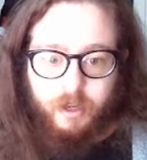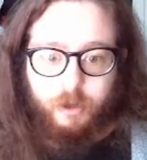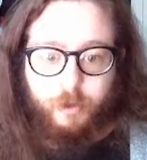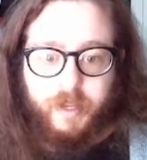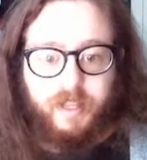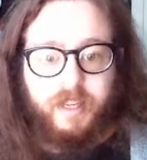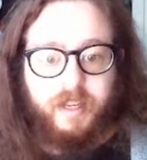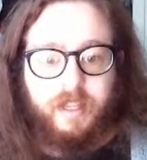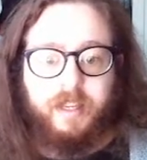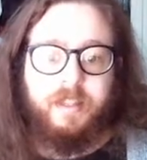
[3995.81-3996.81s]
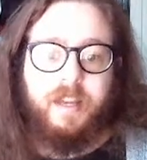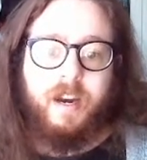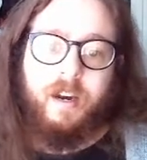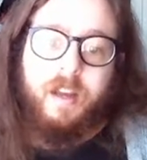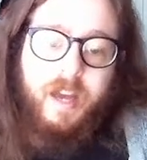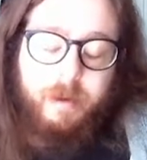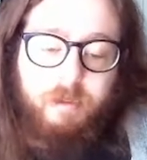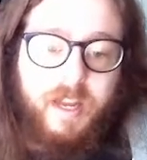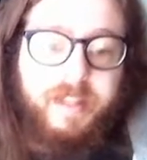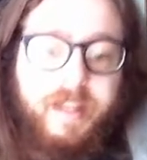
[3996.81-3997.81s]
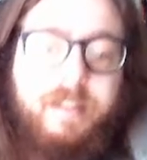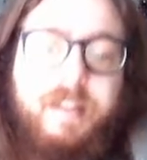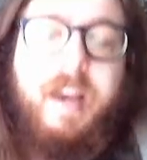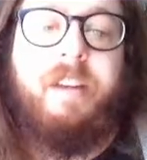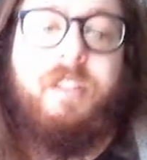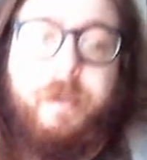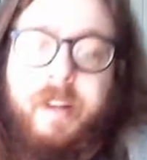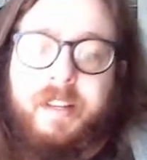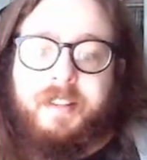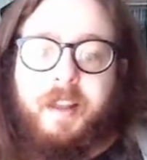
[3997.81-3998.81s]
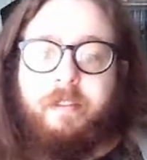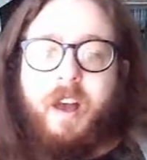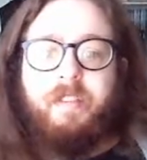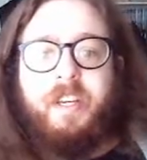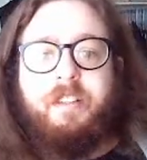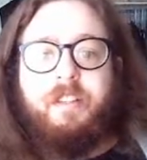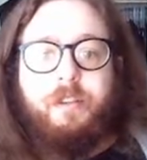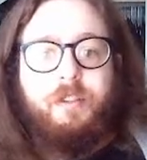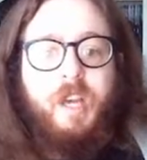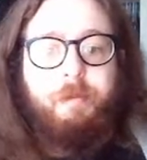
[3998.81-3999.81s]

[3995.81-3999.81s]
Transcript: quickly click there and apply that tag to it instead of having to type